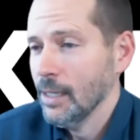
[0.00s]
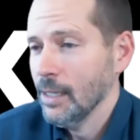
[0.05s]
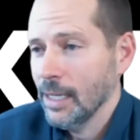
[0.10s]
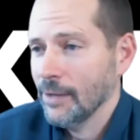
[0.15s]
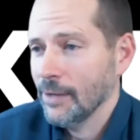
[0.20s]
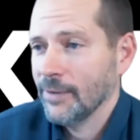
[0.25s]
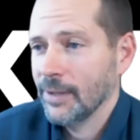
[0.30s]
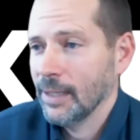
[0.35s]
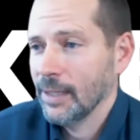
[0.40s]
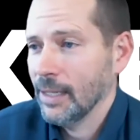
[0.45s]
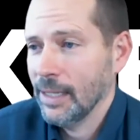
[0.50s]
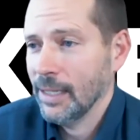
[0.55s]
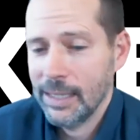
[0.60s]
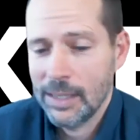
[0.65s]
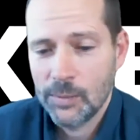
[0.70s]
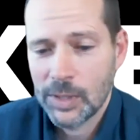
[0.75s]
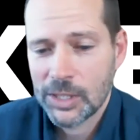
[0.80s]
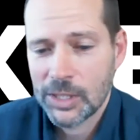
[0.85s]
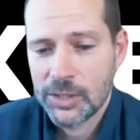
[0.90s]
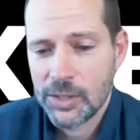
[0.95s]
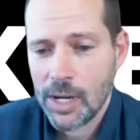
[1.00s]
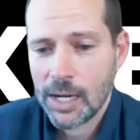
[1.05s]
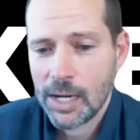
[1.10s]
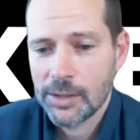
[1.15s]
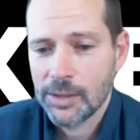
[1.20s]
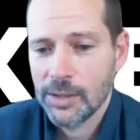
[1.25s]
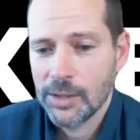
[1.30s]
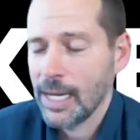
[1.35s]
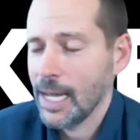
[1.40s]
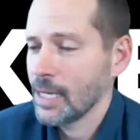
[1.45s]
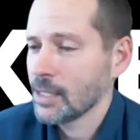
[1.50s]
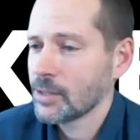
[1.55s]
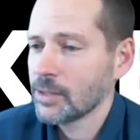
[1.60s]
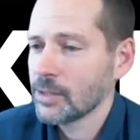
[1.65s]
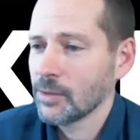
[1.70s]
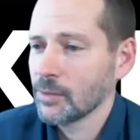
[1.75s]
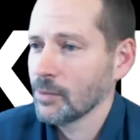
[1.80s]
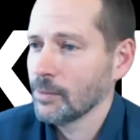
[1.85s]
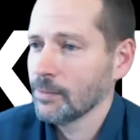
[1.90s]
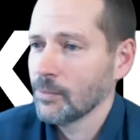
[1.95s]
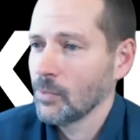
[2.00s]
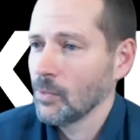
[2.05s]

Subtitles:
If an Indian witch doctor had asked her to